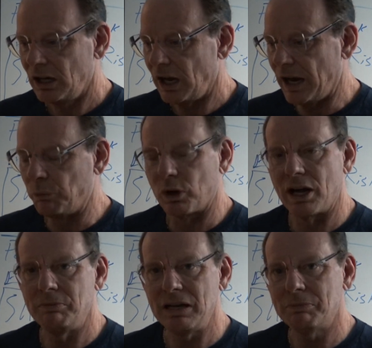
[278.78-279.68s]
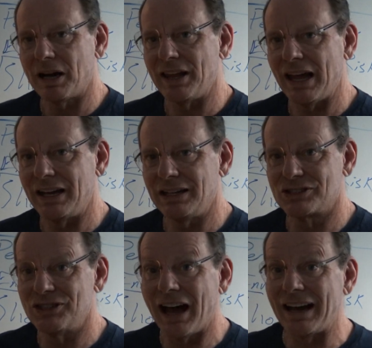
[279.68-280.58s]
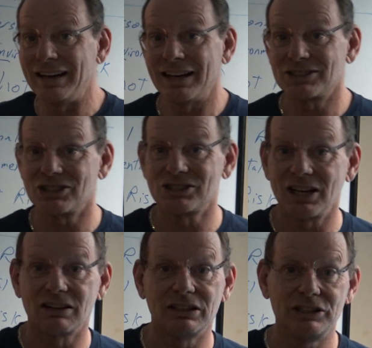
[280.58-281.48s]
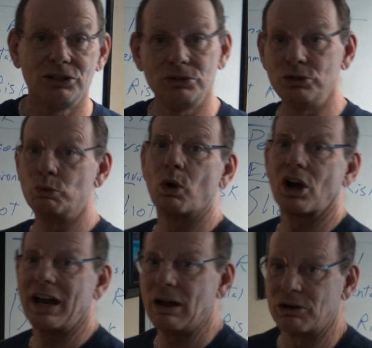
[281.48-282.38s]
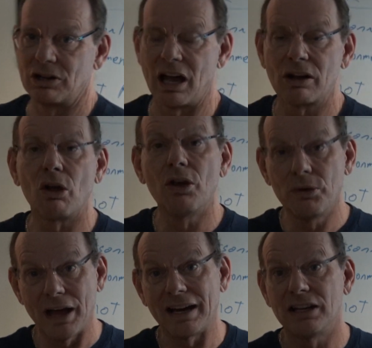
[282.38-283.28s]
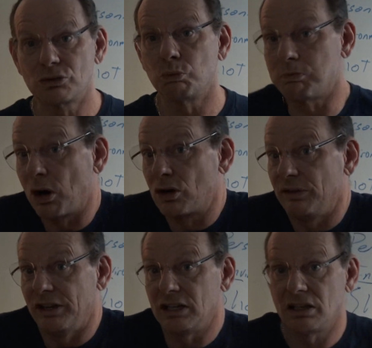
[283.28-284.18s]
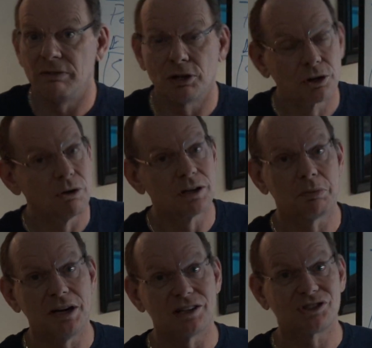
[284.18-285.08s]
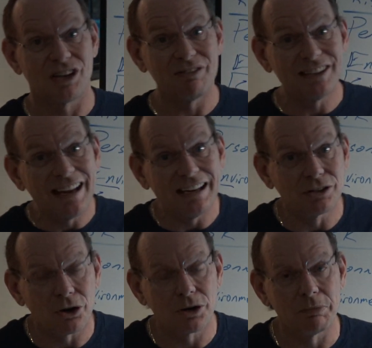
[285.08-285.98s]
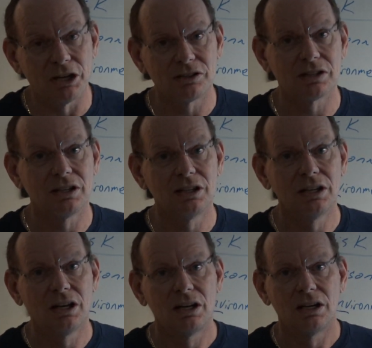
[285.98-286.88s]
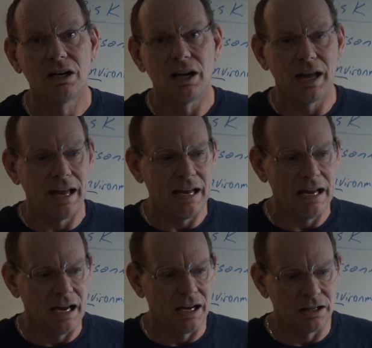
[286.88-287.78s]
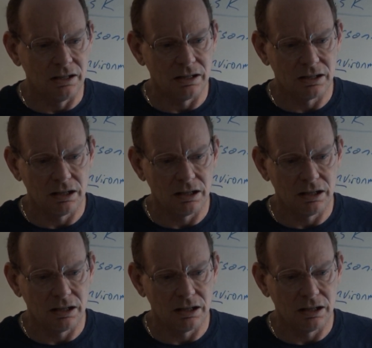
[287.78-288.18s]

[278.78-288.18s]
And what I mean by that is not necessarily do you work out or not, although that is part of it. If you're going to play a 7-day tournament and